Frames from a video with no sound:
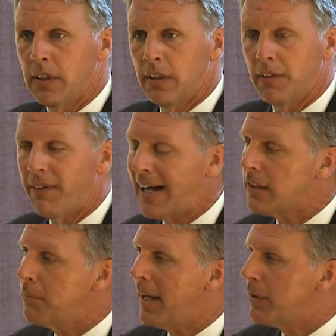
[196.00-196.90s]
The fact
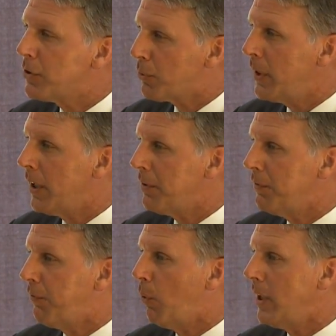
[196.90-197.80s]
of the matter is
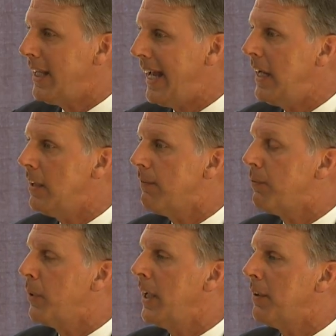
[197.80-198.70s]
348 of
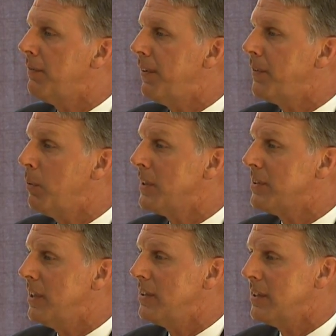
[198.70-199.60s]
351
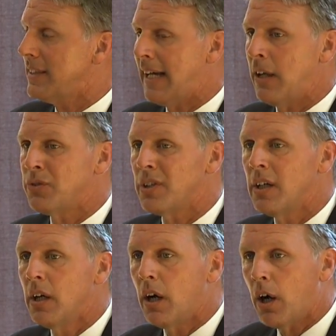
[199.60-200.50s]
cities and towns
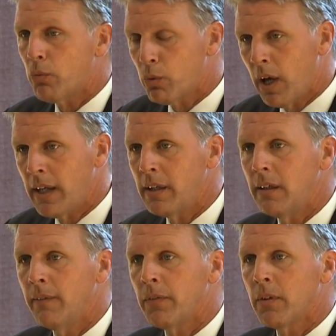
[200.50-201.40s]
are run